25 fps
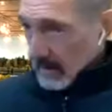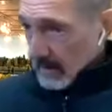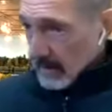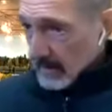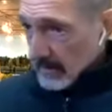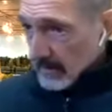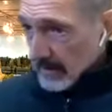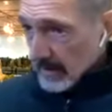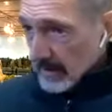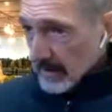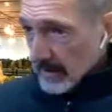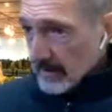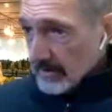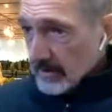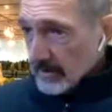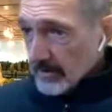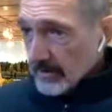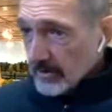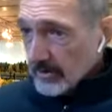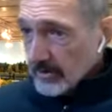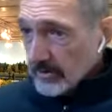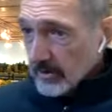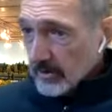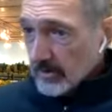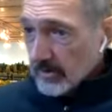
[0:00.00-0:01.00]
Now you
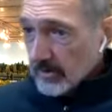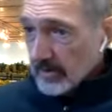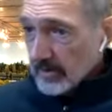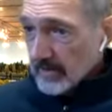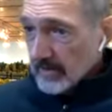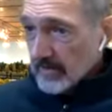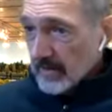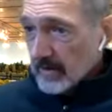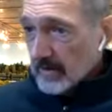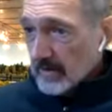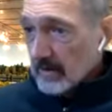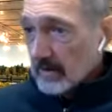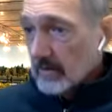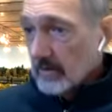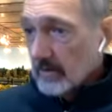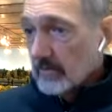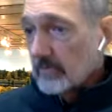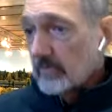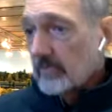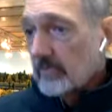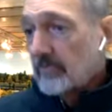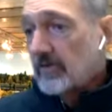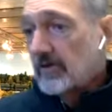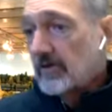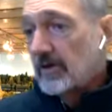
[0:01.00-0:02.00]
can go get that
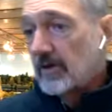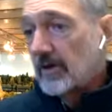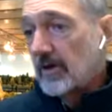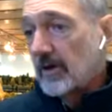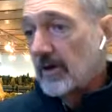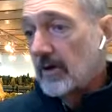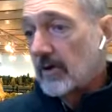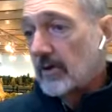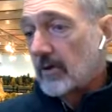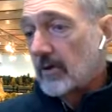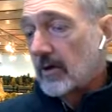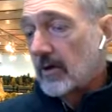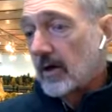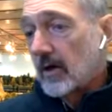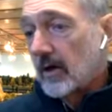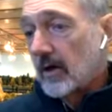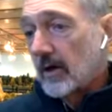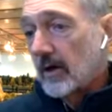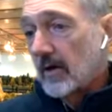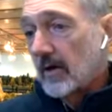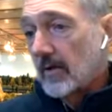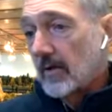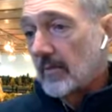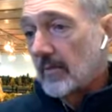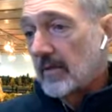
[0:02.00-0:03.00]
lone C&O car
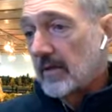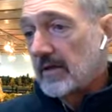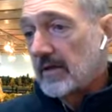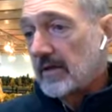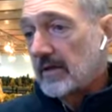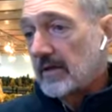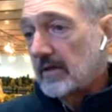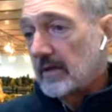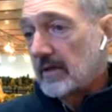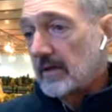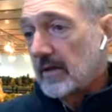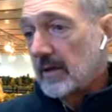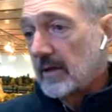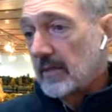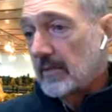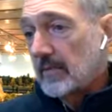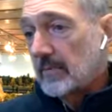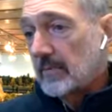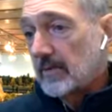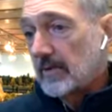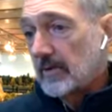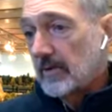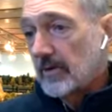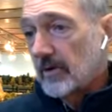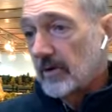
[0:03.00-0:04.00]
on the main and
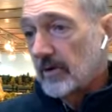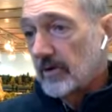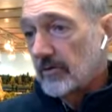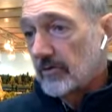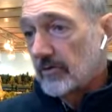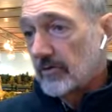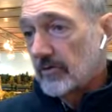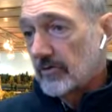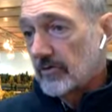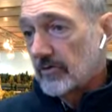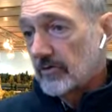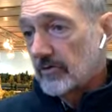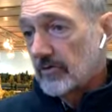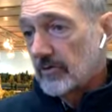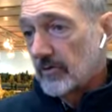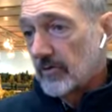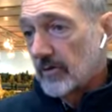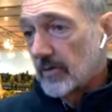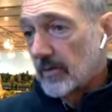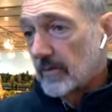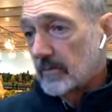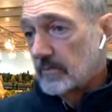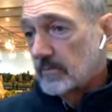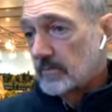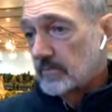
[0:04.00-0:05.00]
put it on door
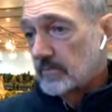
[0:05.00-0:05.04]
4.